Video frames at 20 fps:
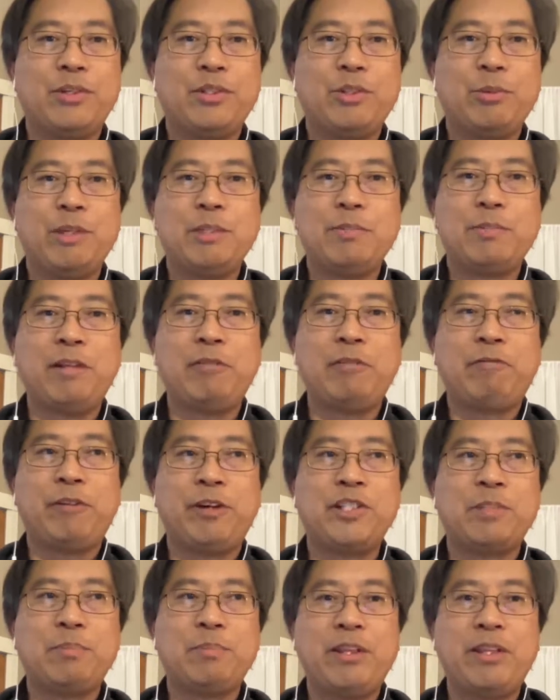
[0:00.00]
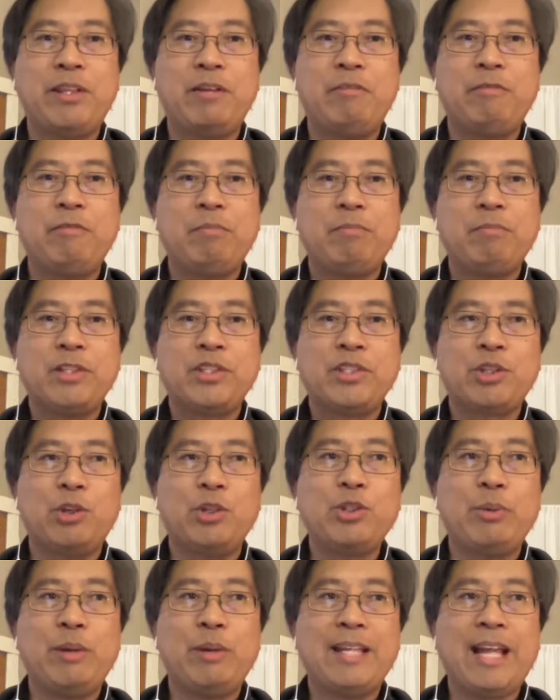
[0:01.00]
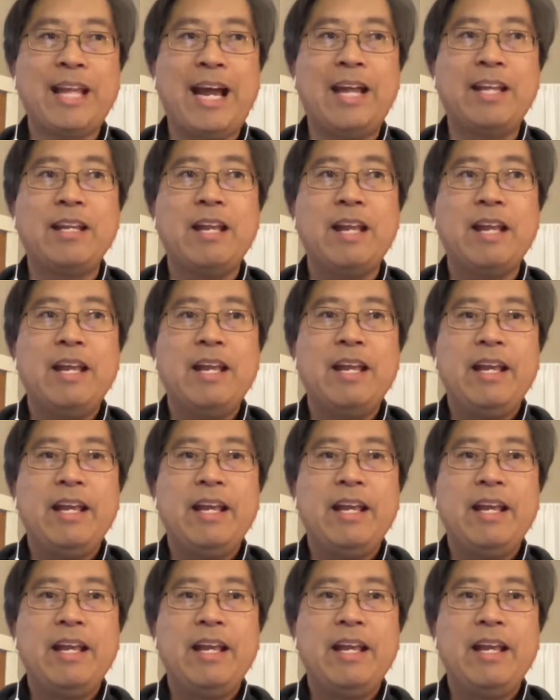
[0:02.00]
So we spend the first month of school doing that.